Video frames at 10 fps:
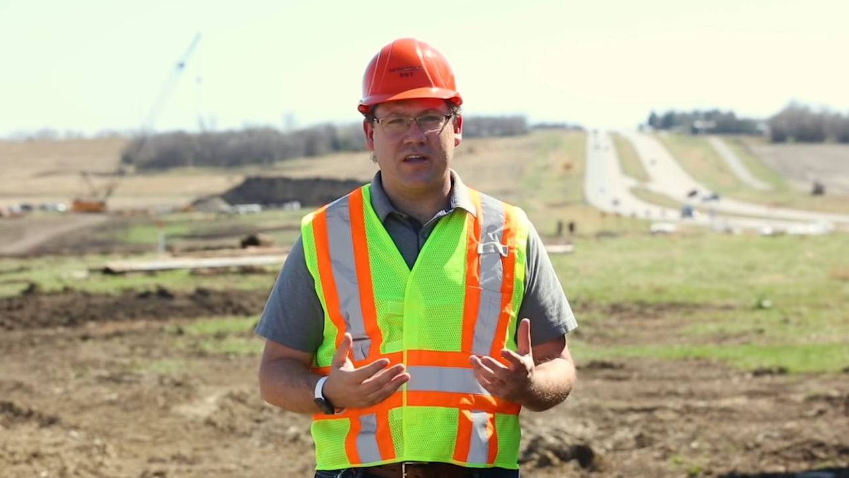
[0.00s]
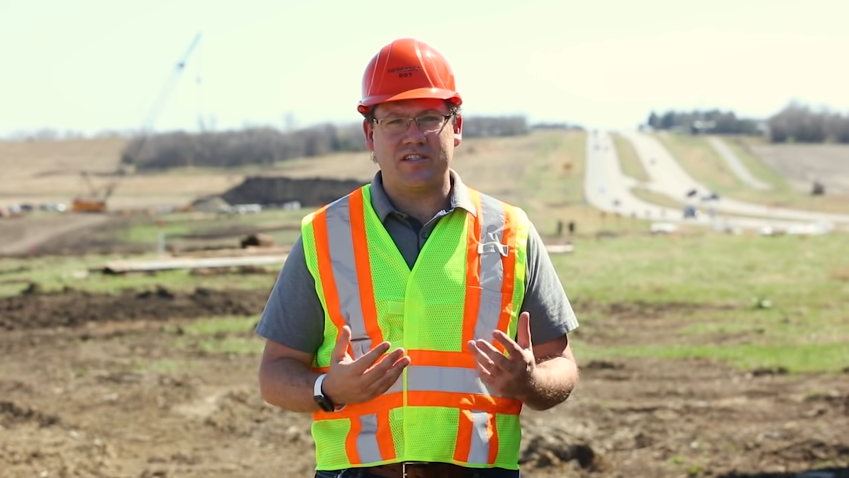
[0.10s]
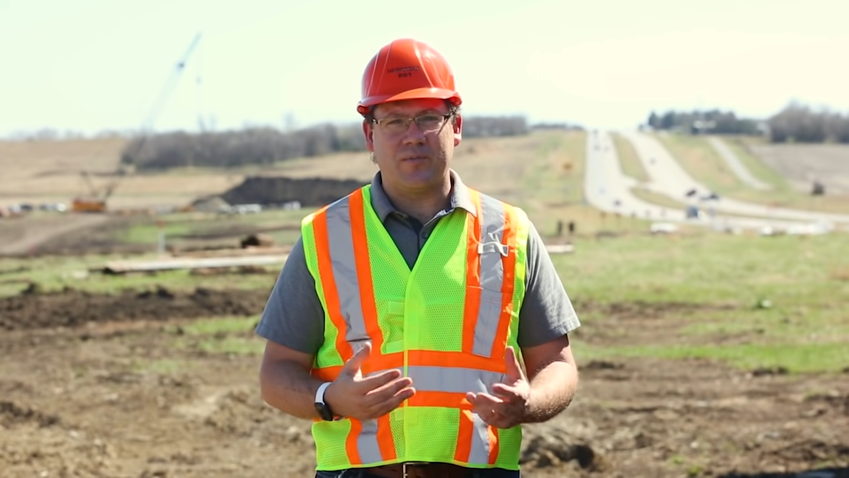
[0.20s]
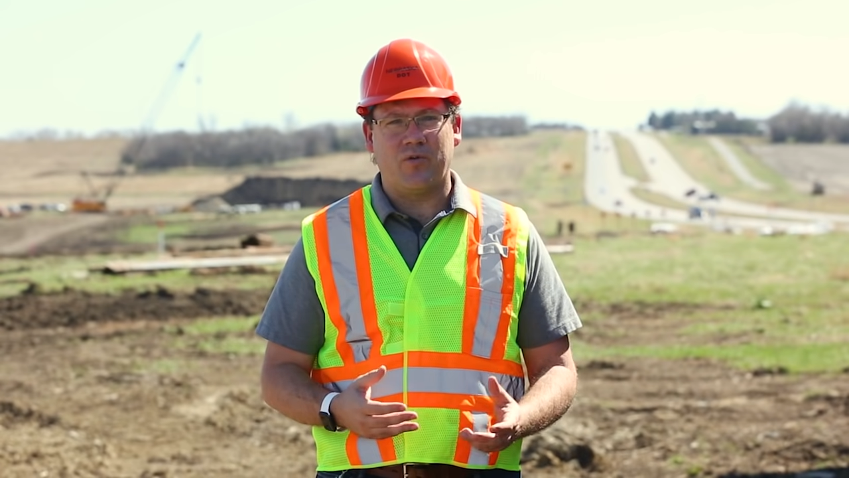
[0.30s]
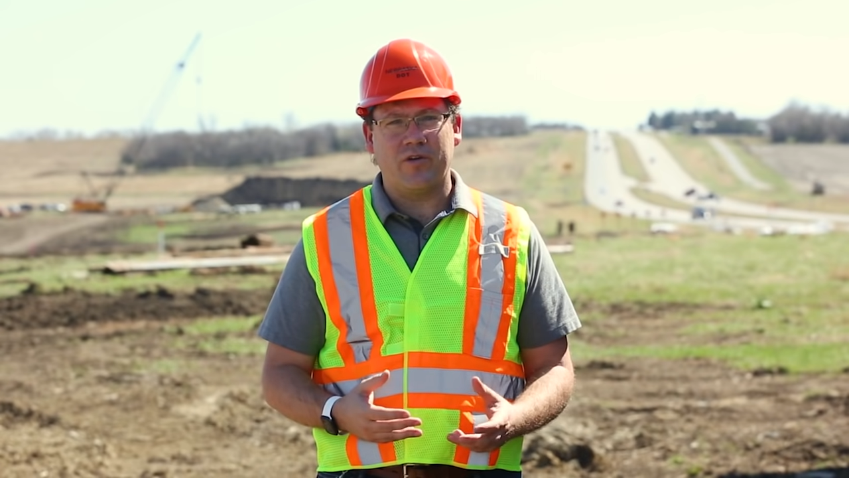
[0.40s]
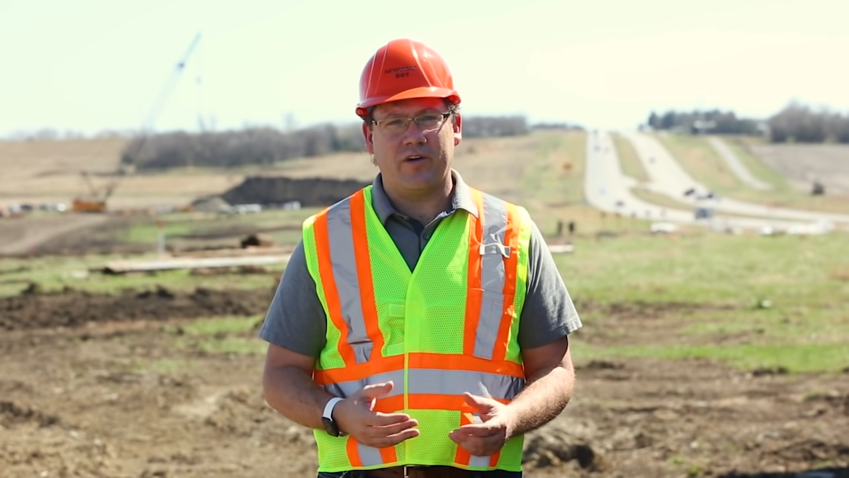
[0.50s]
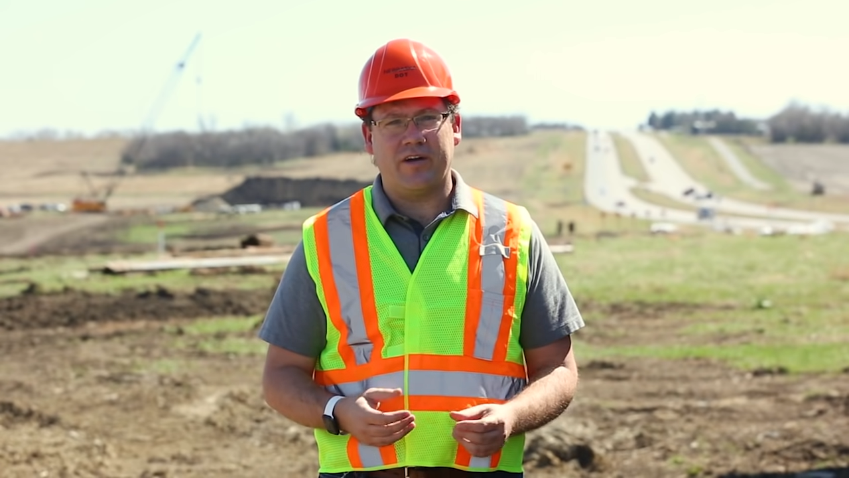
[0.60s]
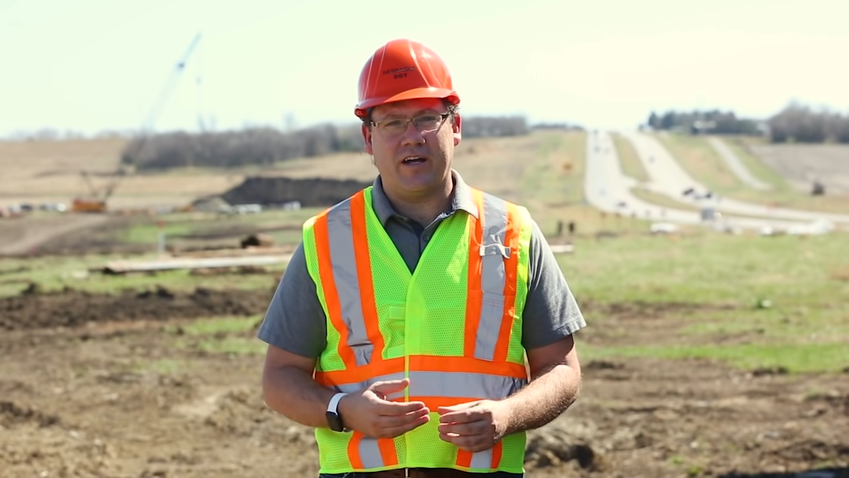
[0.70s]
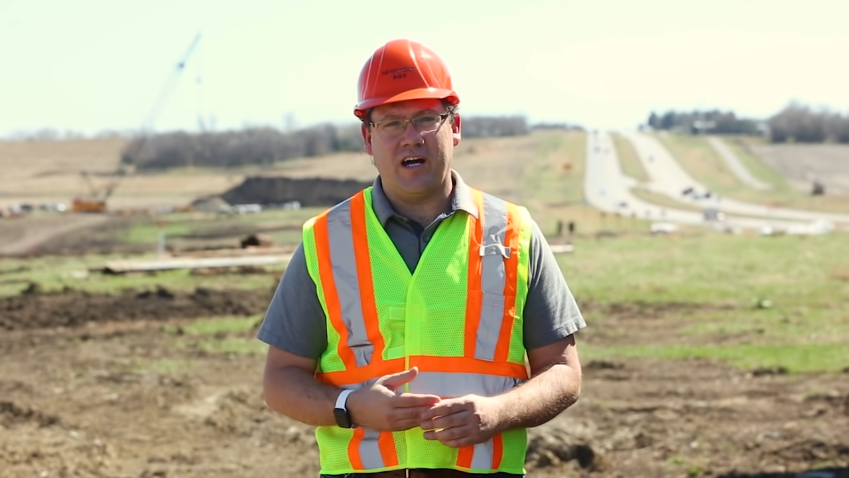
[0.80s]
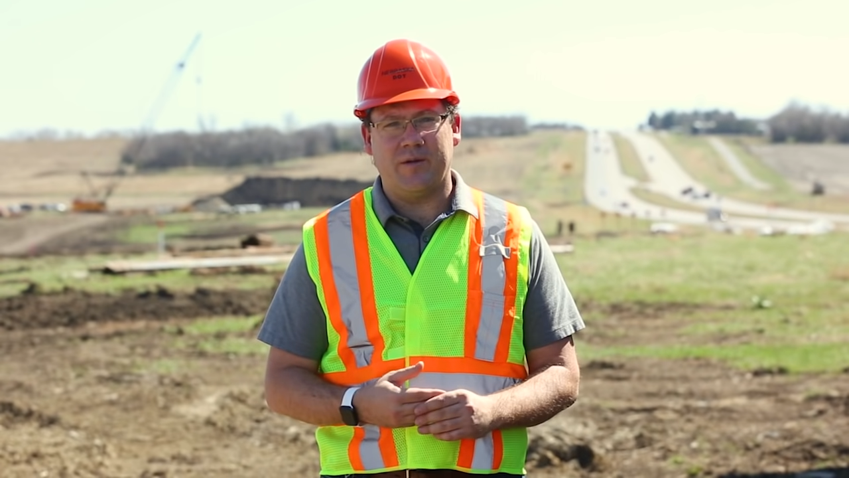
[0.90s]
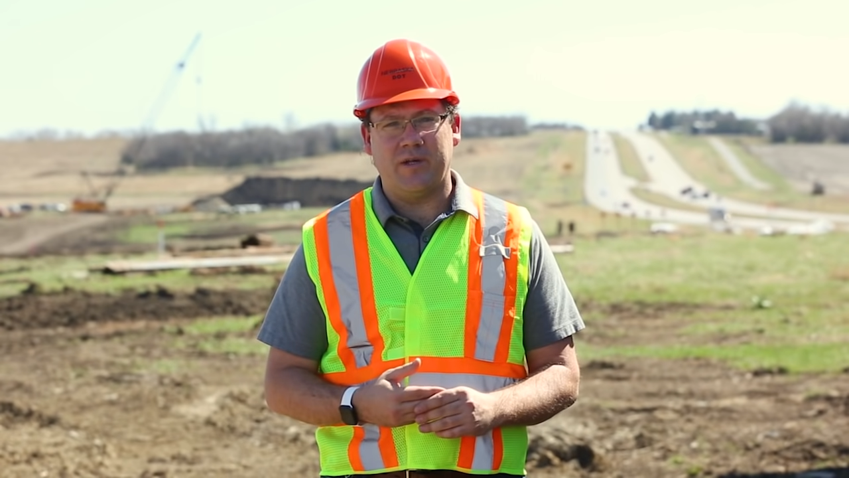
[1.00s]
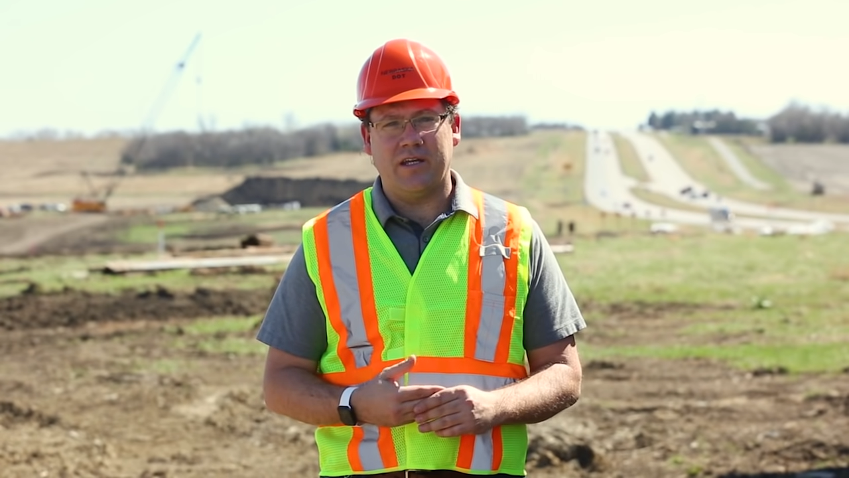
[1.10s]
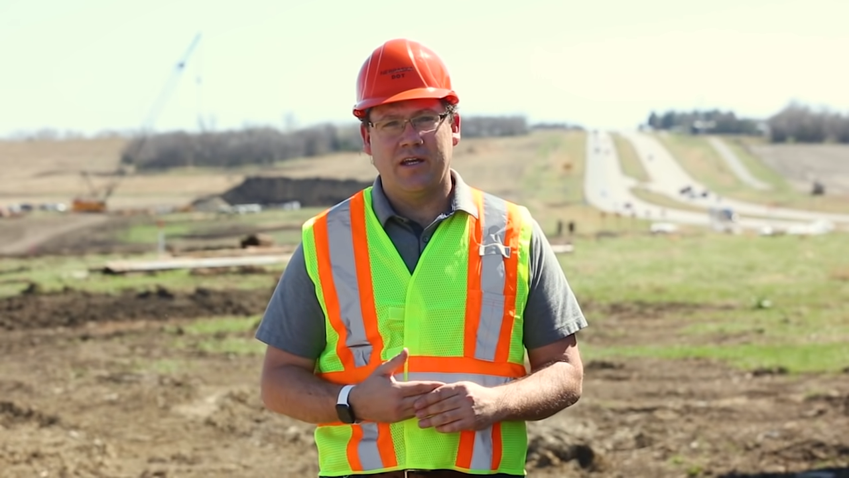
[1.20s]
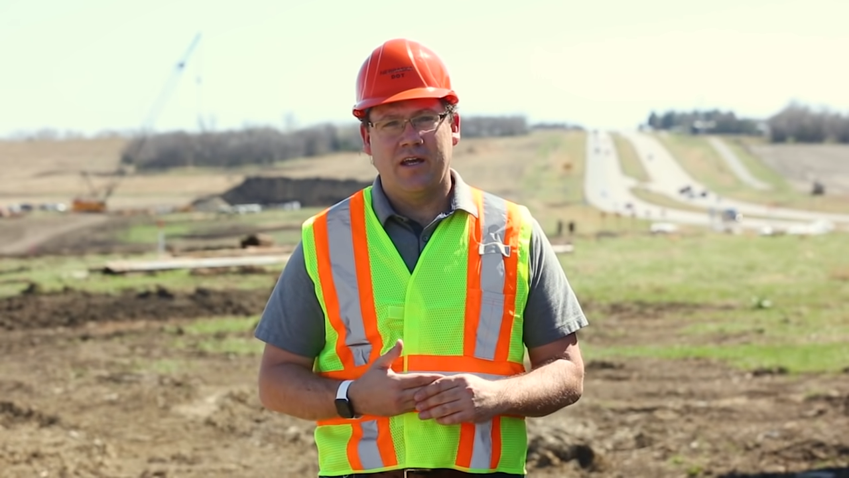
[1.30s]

they support our economy,